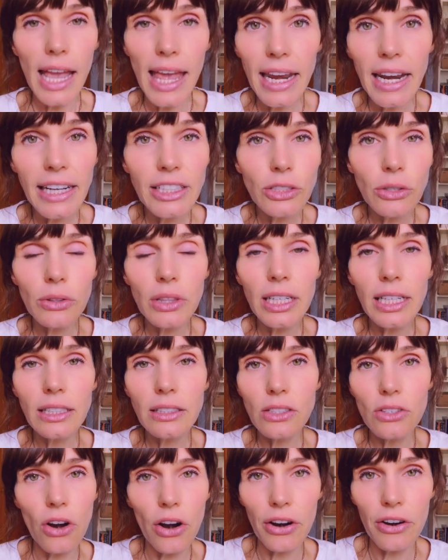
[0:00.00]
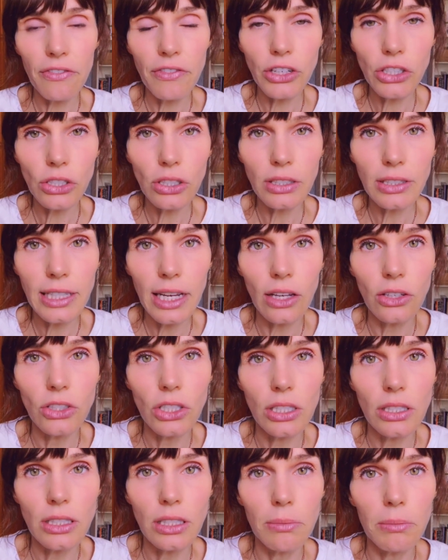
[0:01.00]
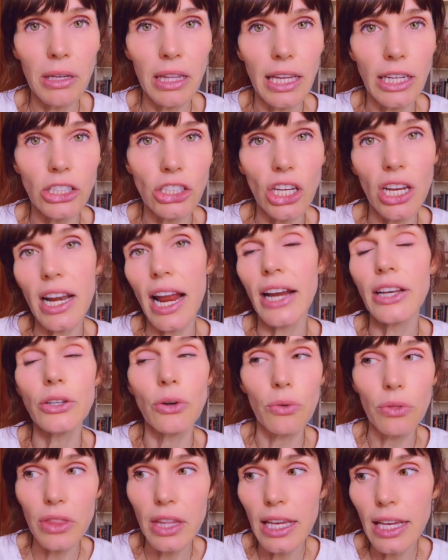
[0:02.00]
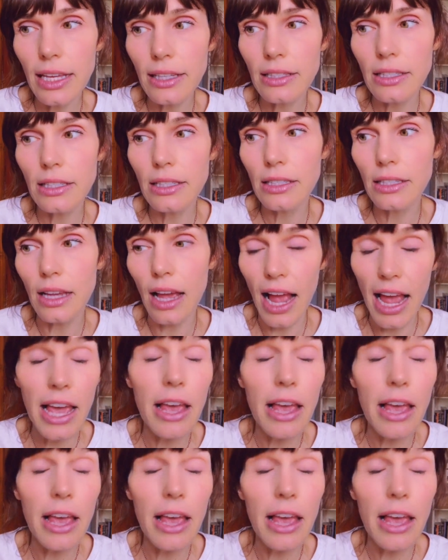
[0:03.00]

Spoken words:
And I don't think it's an artificial intelligence simulation. I don't think it's,